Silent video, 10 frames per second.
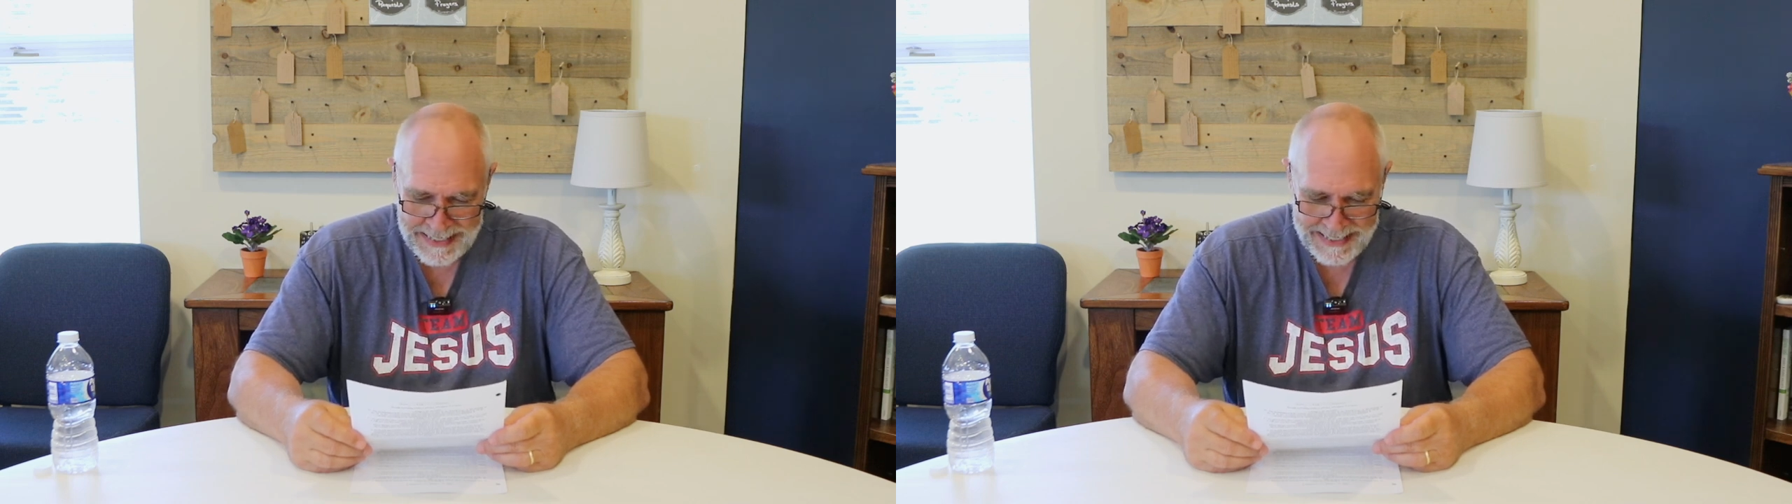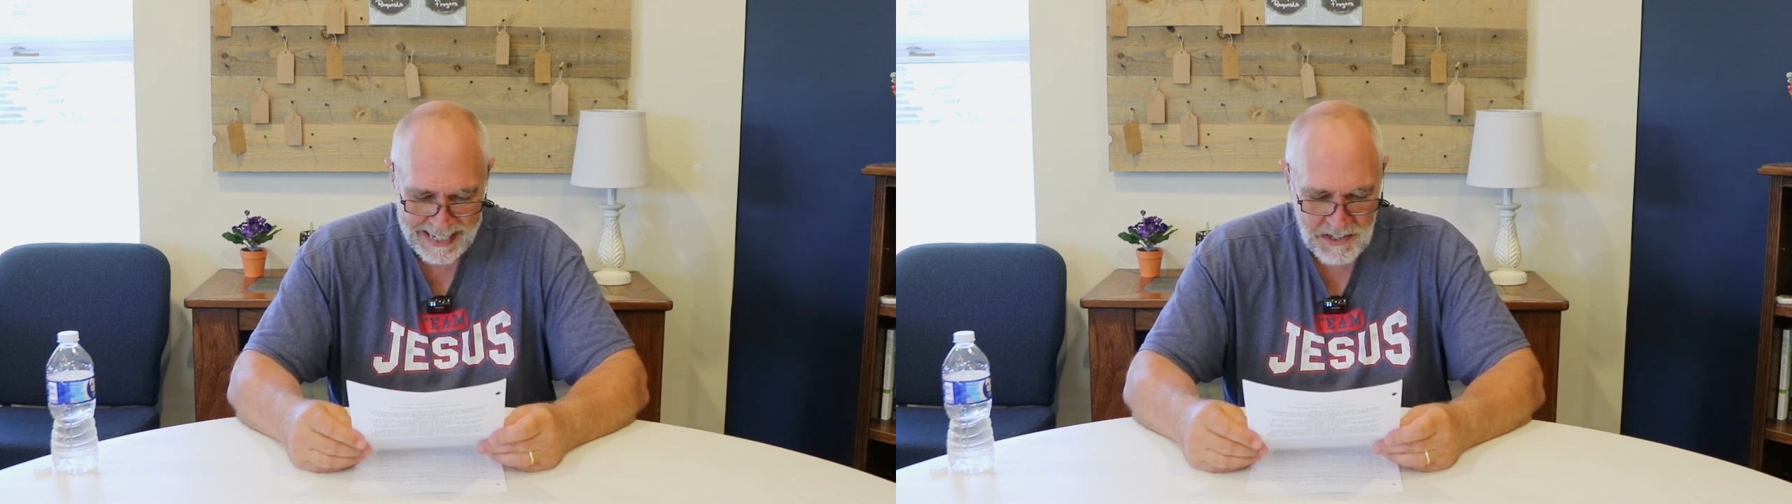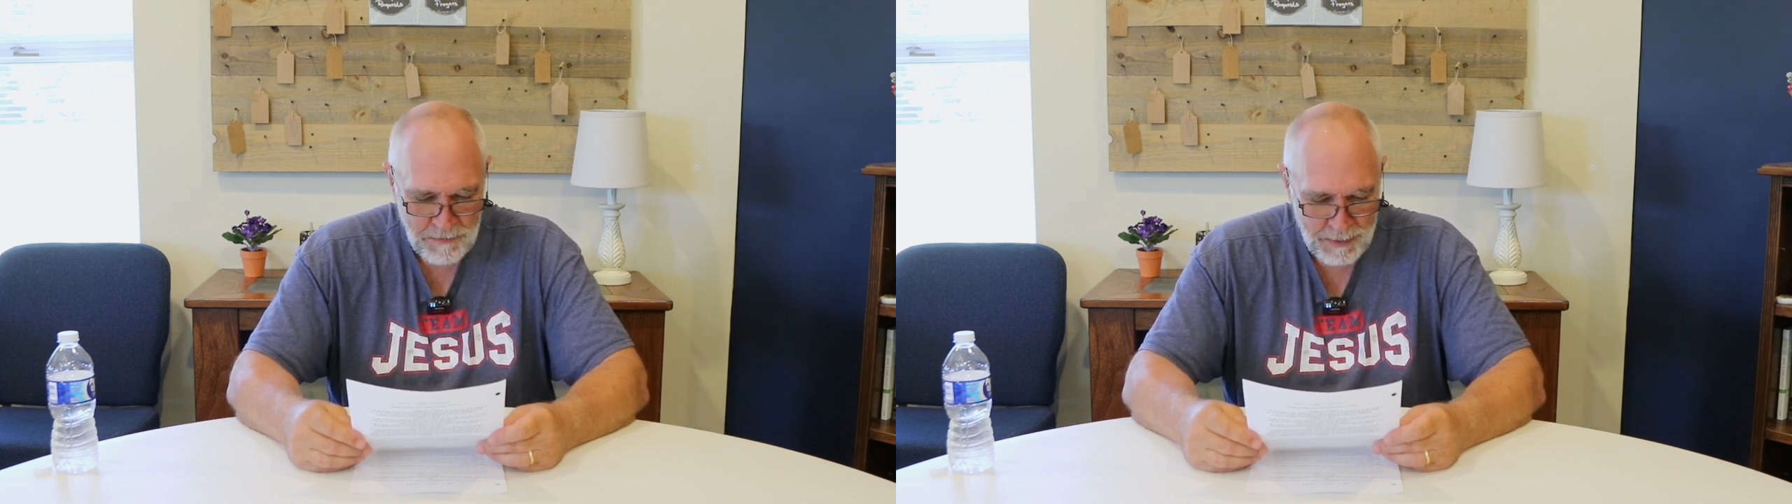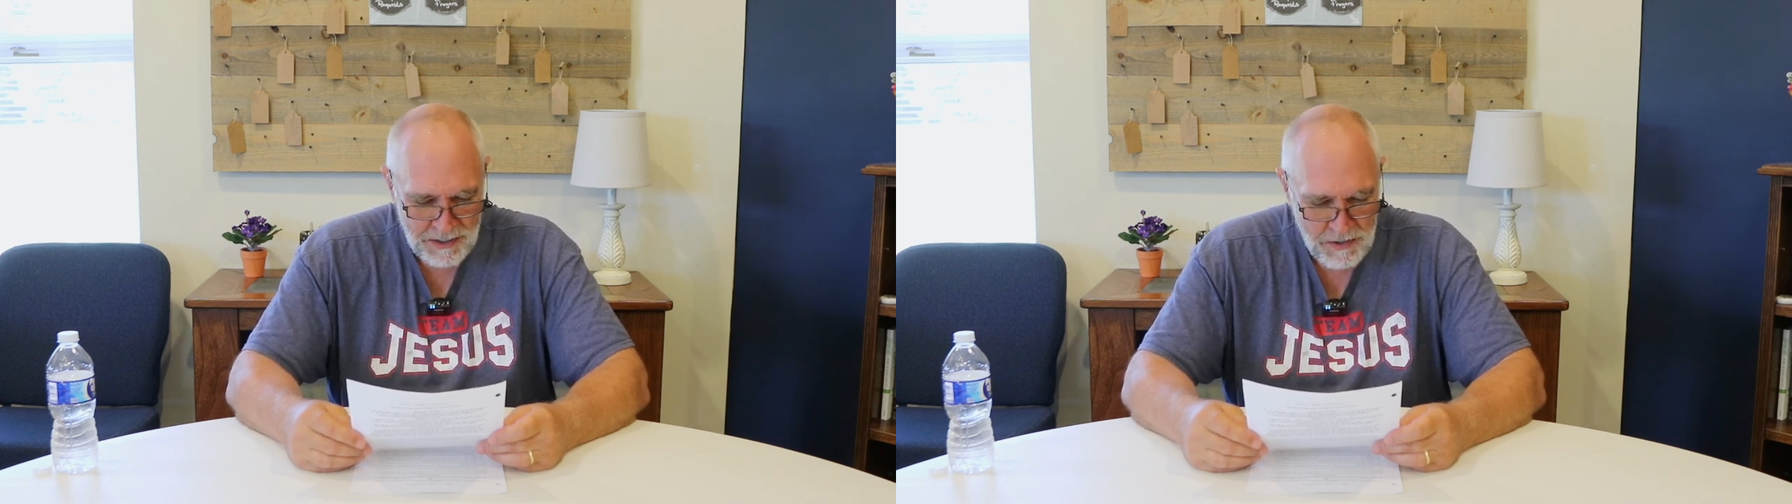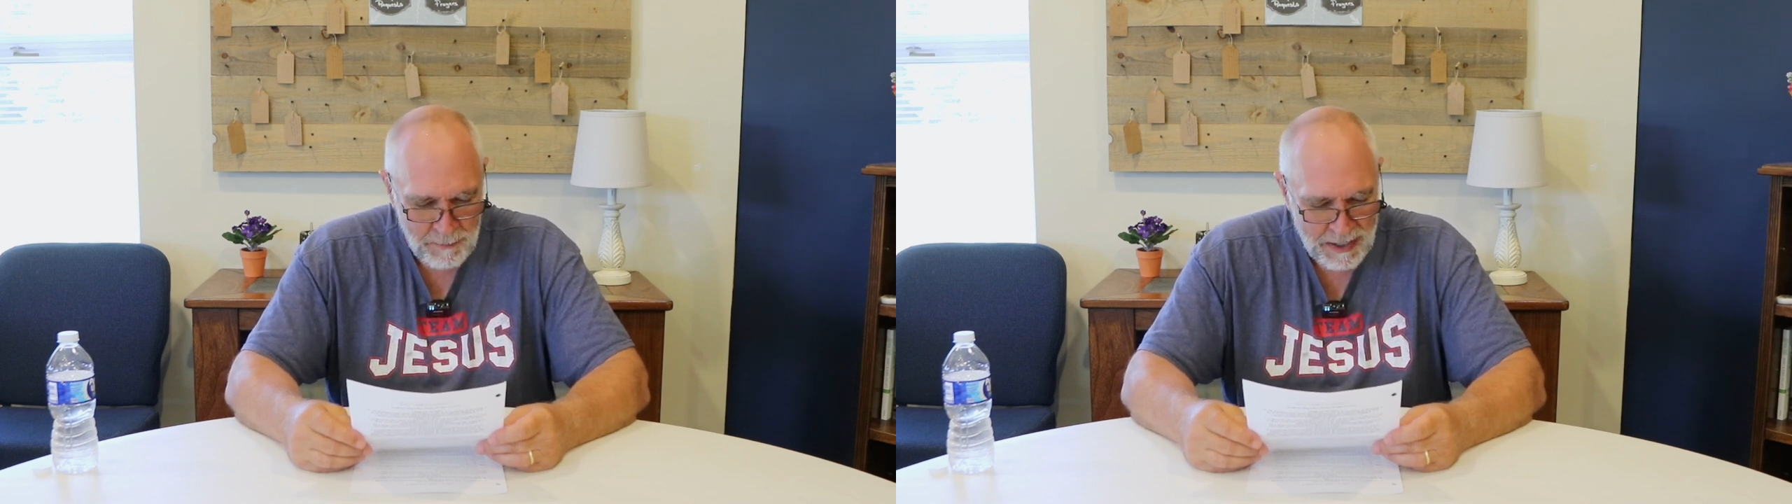that he
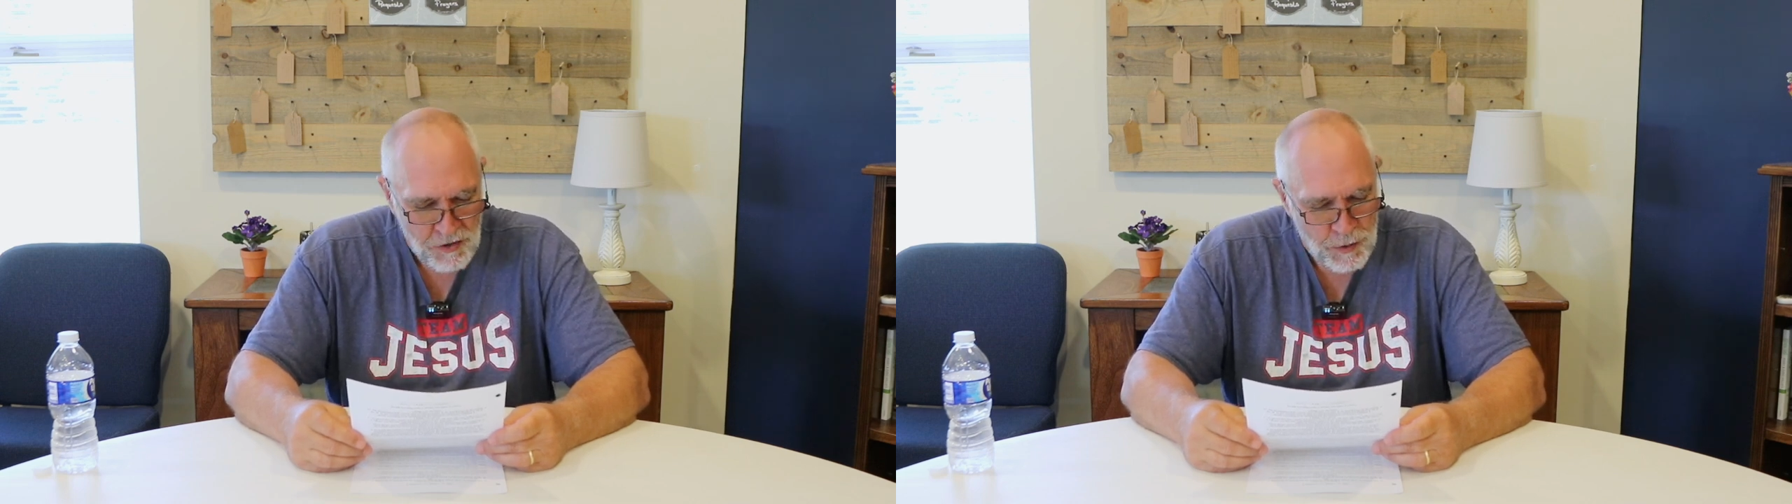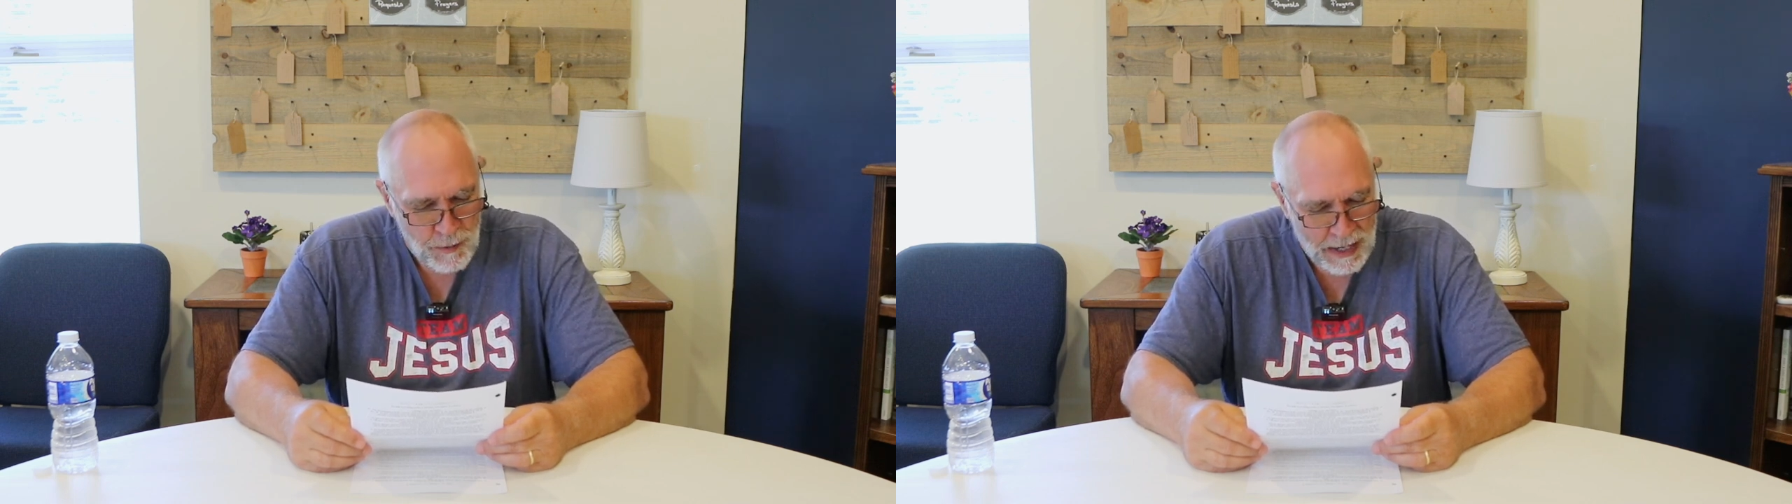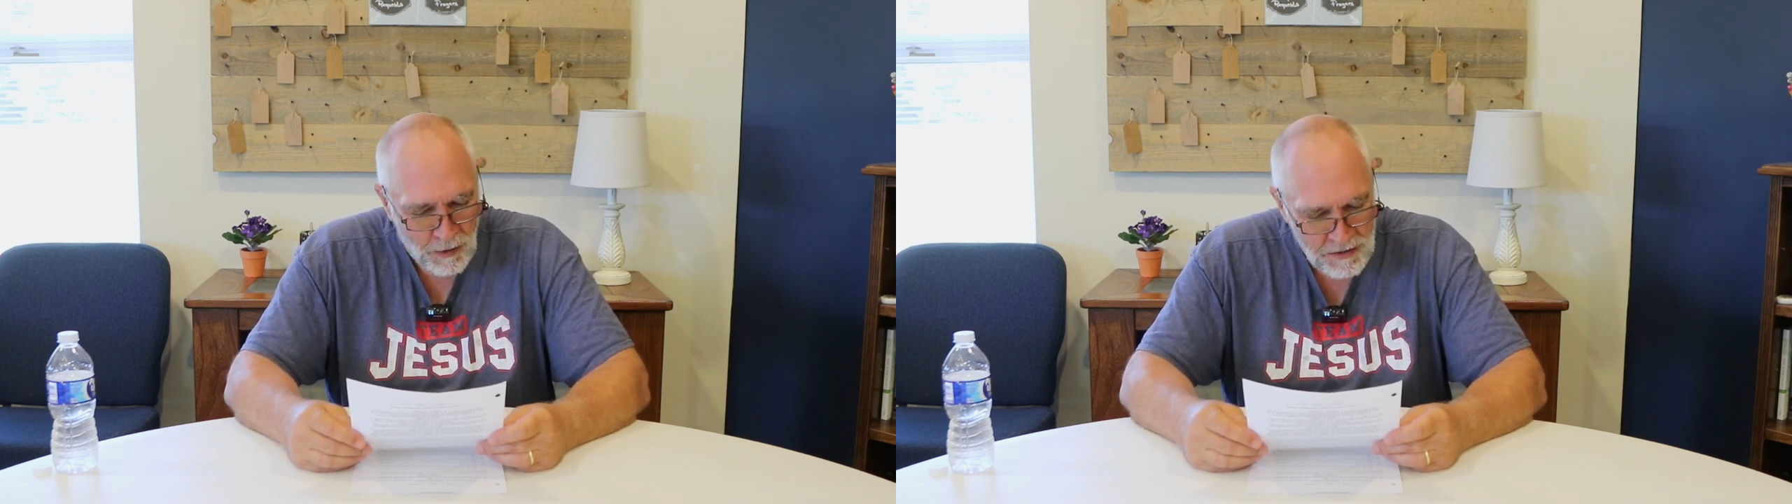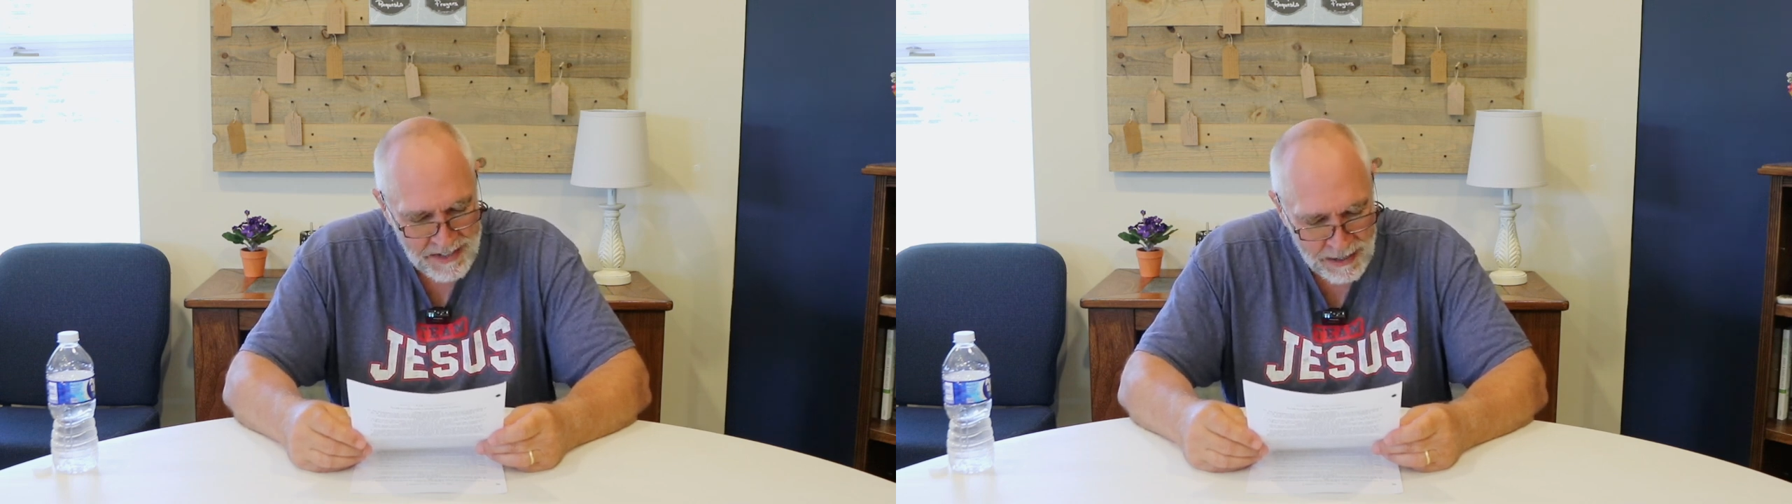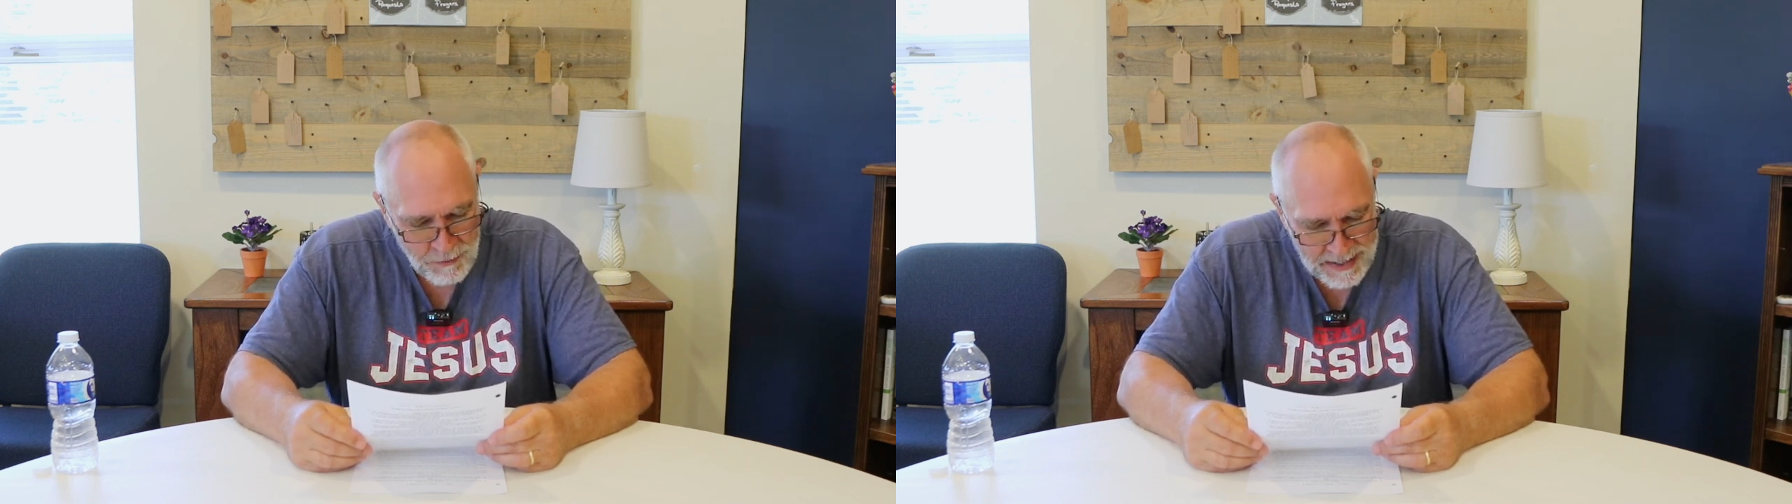spends about 2 hours every